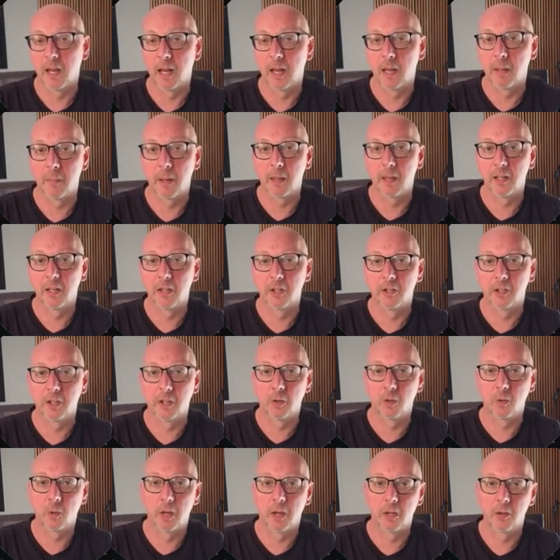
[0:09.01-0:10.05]
and manage
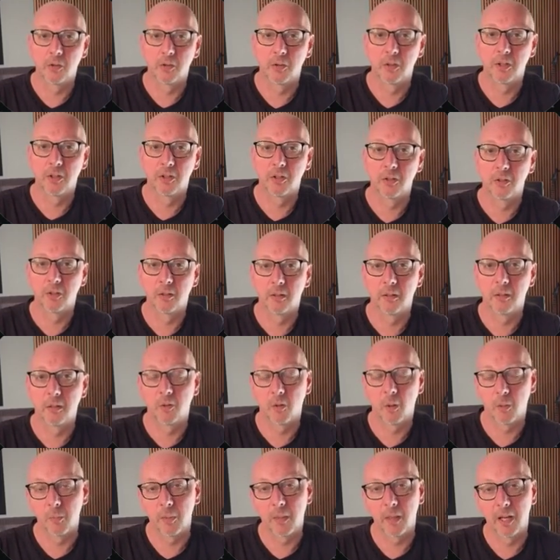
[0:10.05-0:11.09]
inquiries,
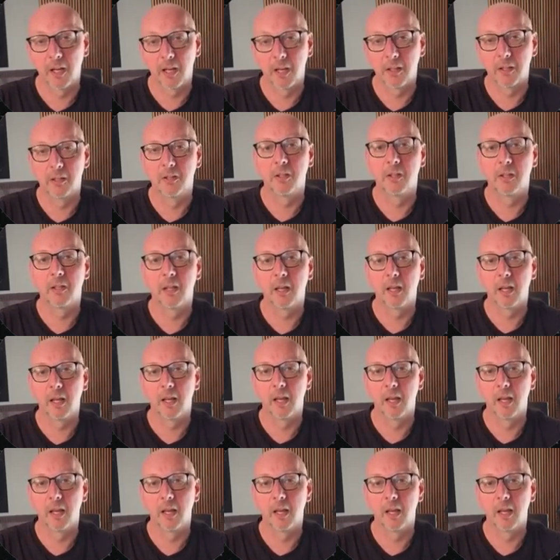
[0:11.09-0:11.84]
complaints,